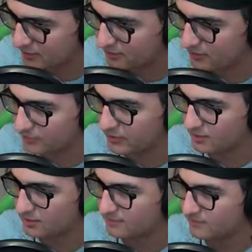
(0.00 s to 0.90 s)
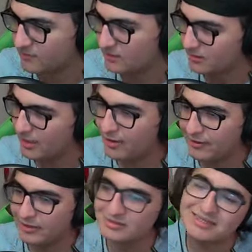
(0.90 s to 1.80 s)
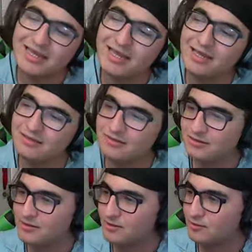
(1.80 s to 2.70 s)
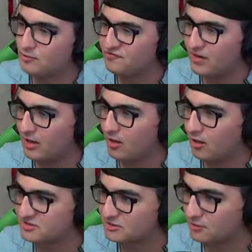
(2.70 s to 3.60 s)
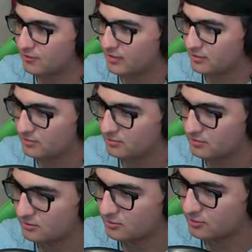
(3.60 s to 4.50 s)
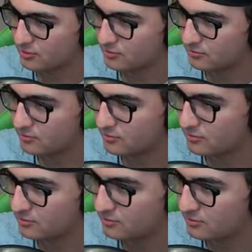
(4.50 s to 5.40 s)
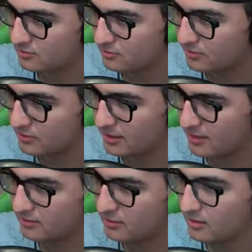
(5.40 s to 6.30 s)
hold on, wait. There we go, see? We're fine. Oh, I'm still going. Oh, no. Hold on.